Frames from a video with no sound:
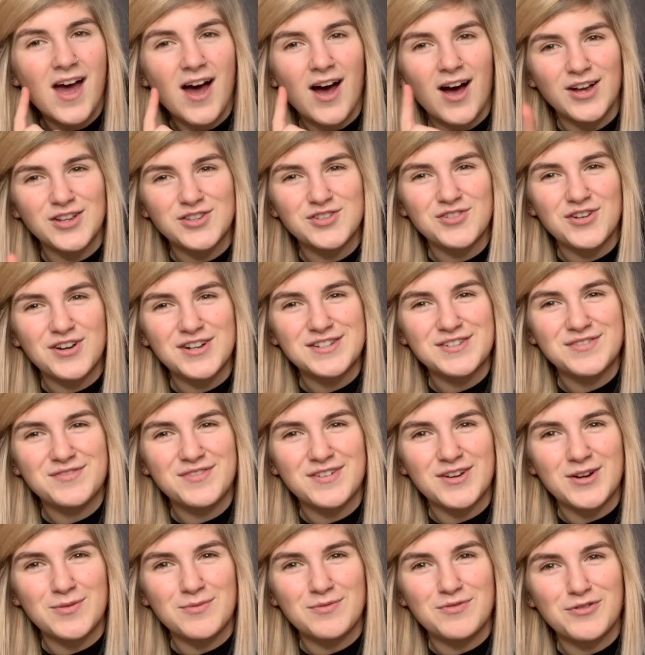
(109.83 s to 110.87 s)
I tried to
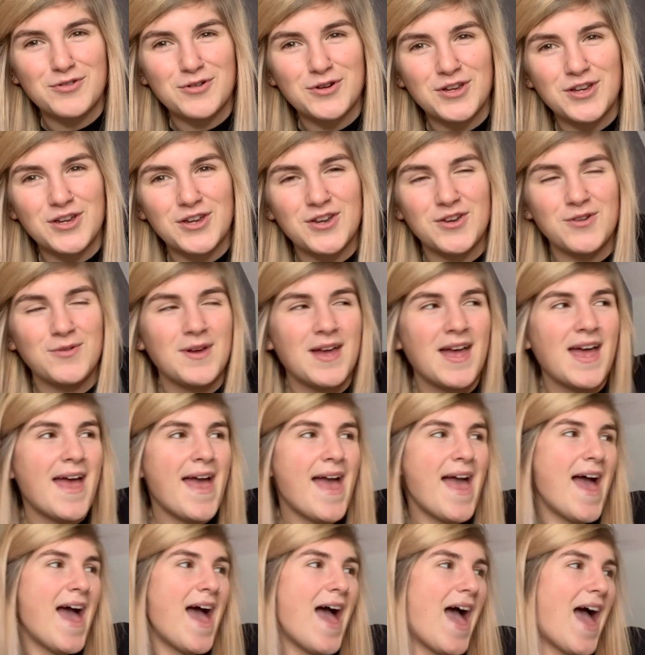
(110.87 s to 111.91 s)
film for you
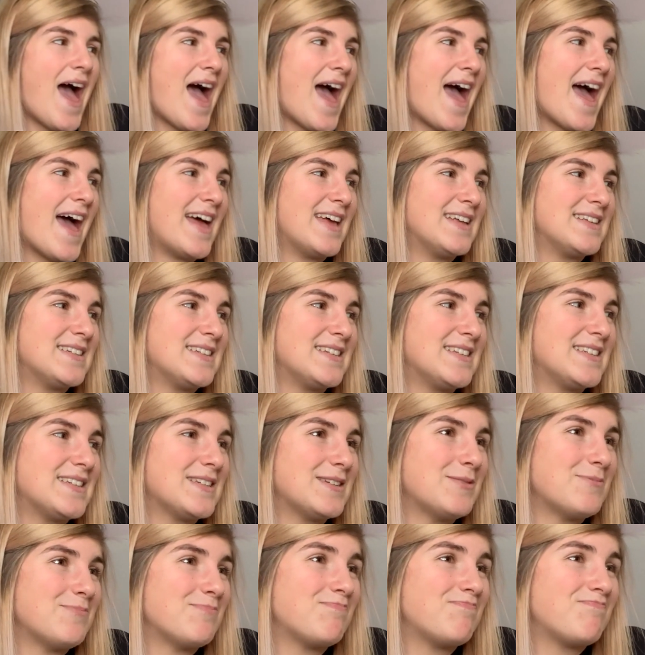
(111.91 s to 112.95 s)
and
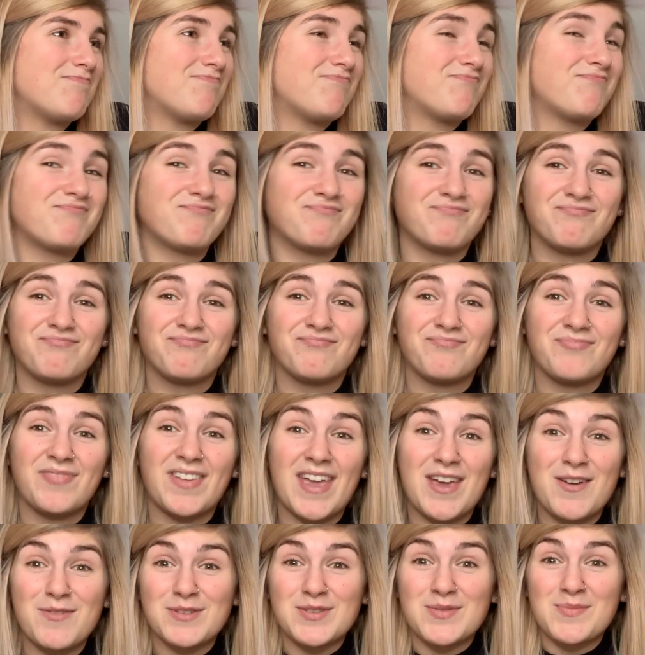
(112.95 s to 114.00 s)

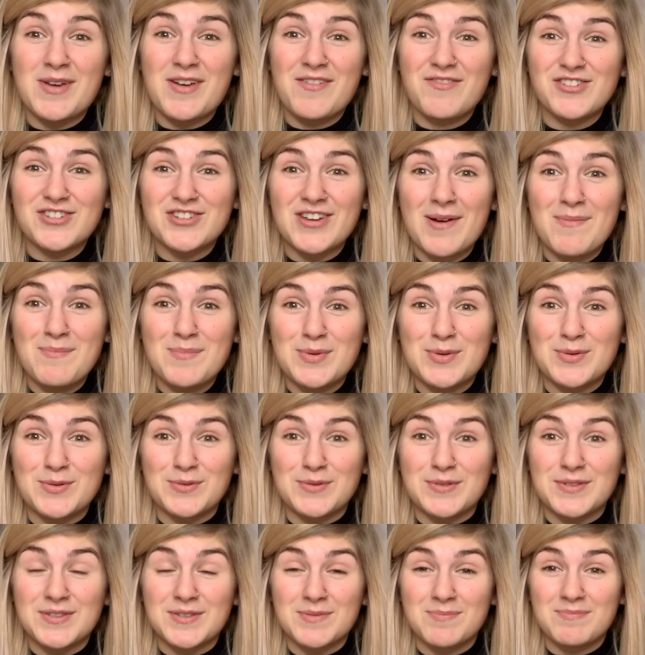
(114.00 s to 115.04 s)
it was a bit of a
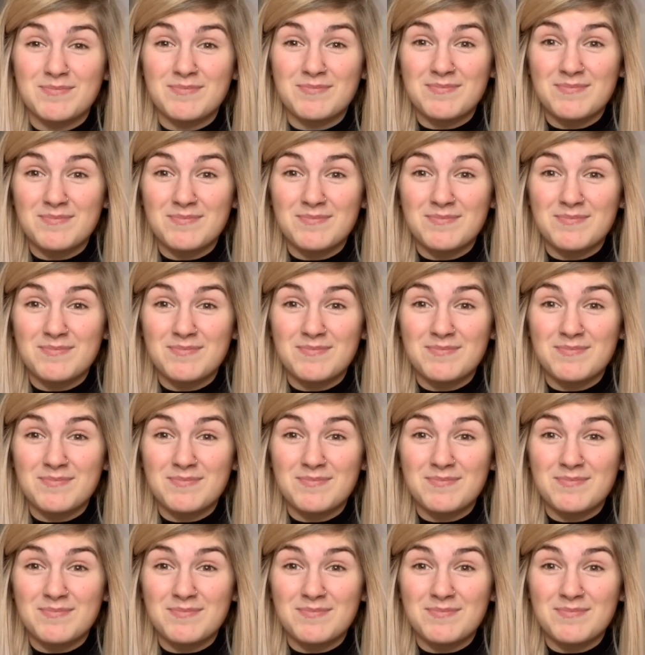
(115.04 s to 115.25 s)
shambles.